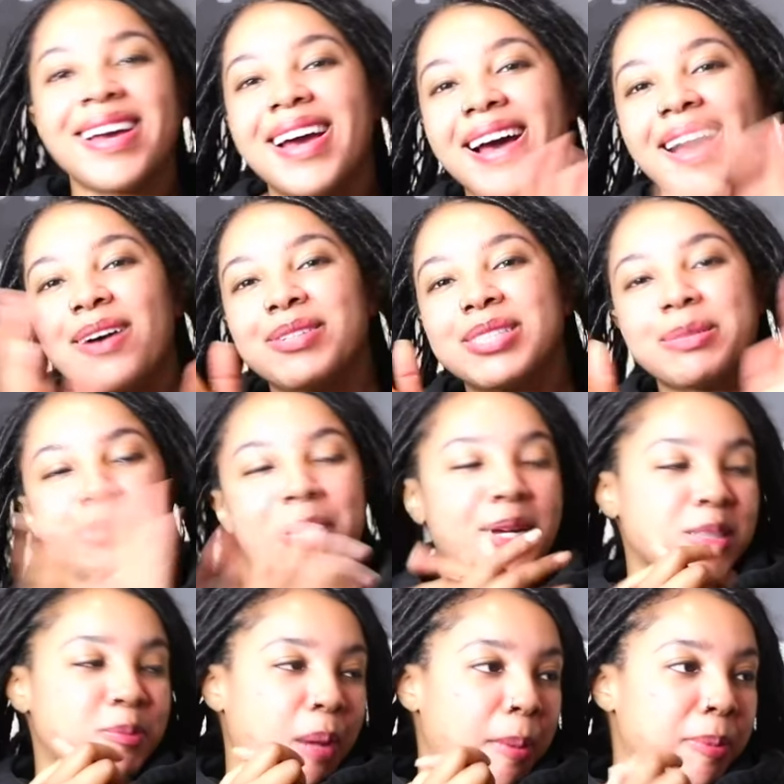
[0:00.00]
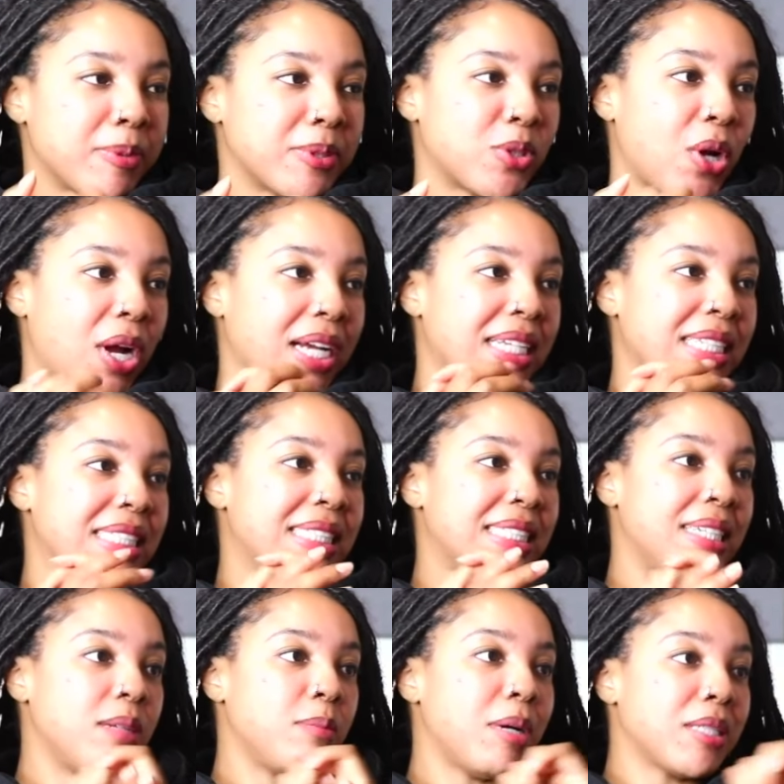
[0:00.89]
How was up, y'all? It's Poppin' was cracking. It's
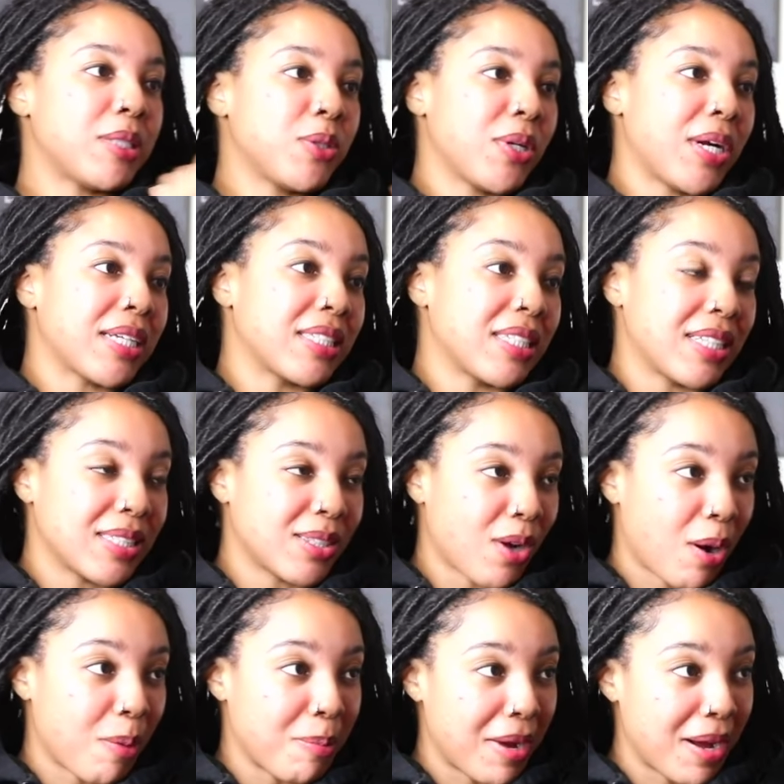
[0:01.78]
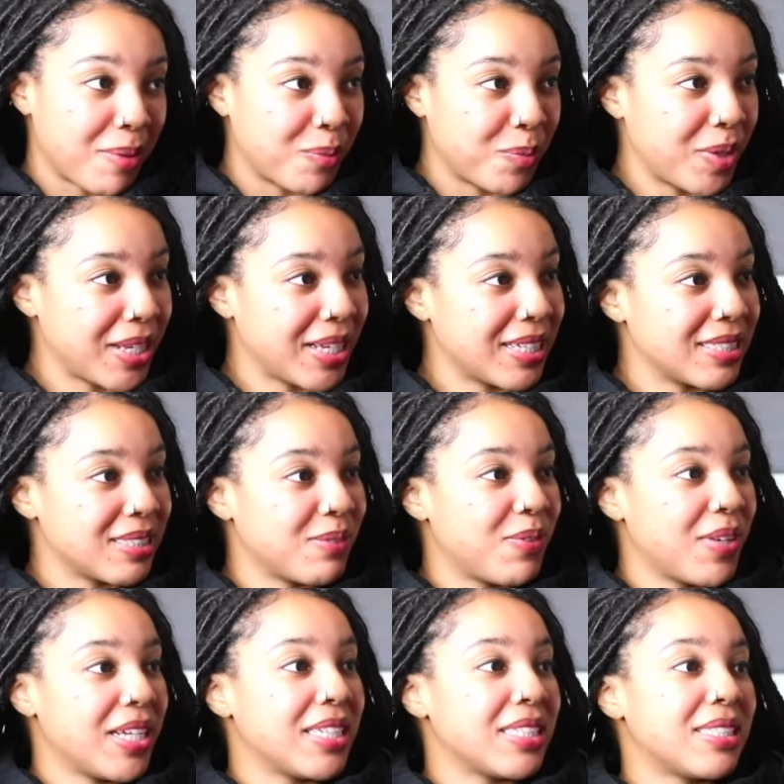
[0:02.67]
D-Boss here. to this Armand Wiggins
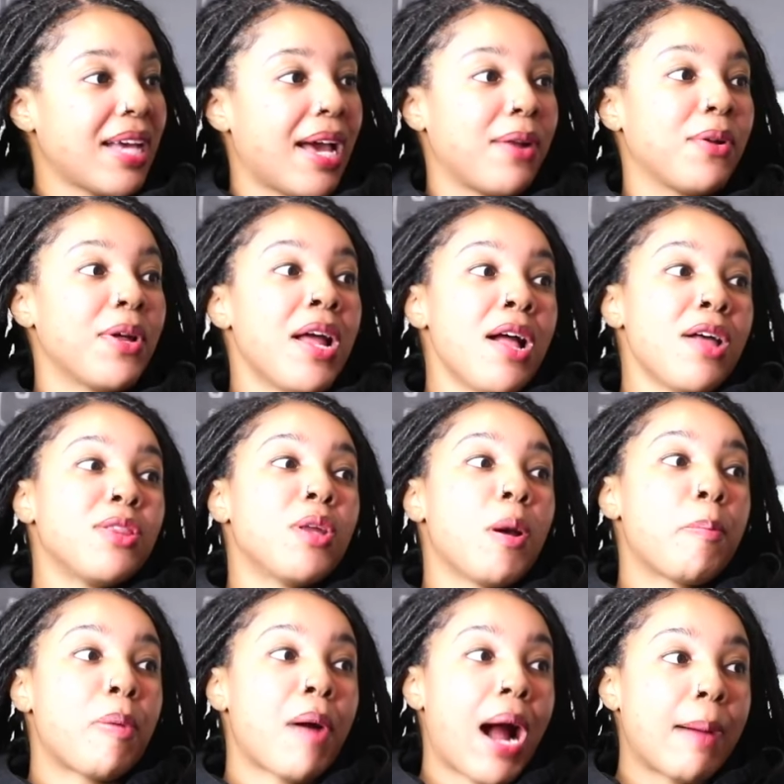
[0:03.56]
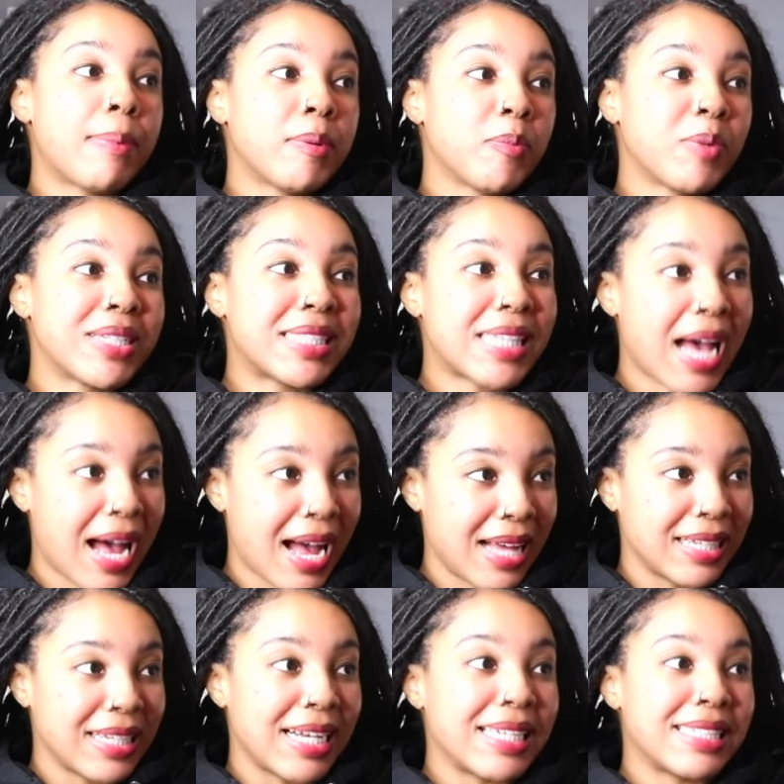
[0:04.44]
vid. It's titled "The Problem with
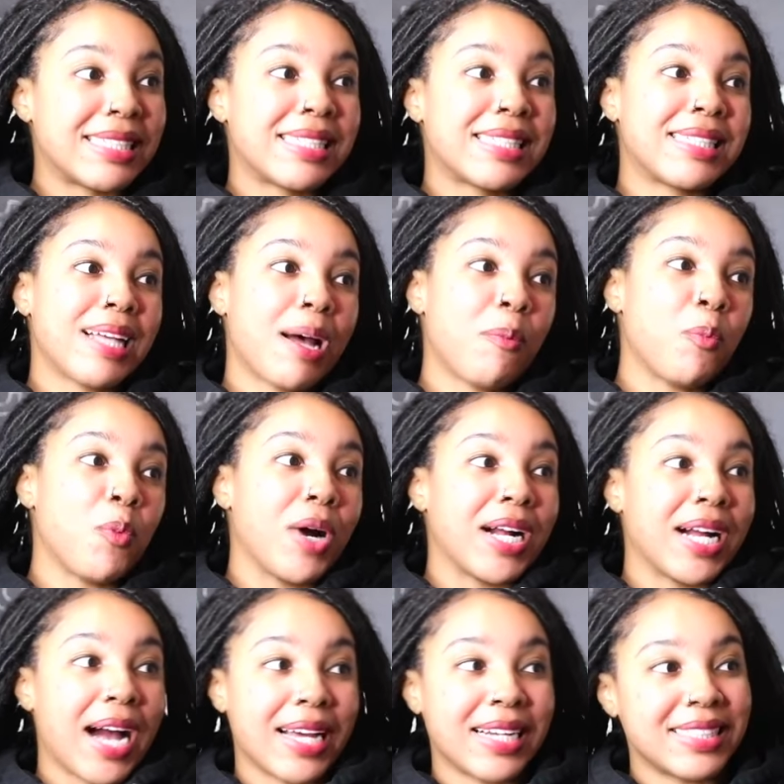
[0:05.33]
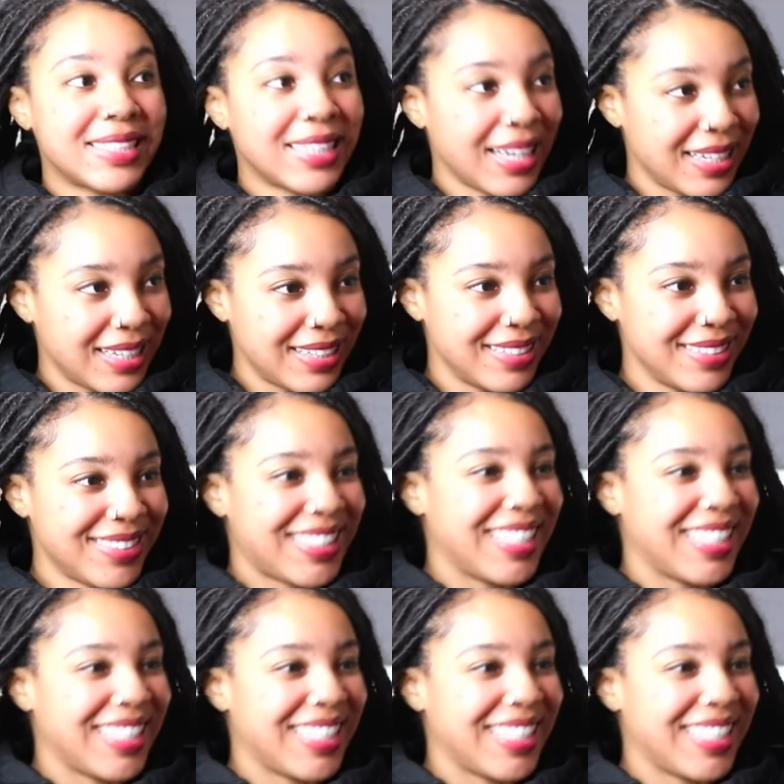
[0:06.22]
Tyla." Someone gotta tell her.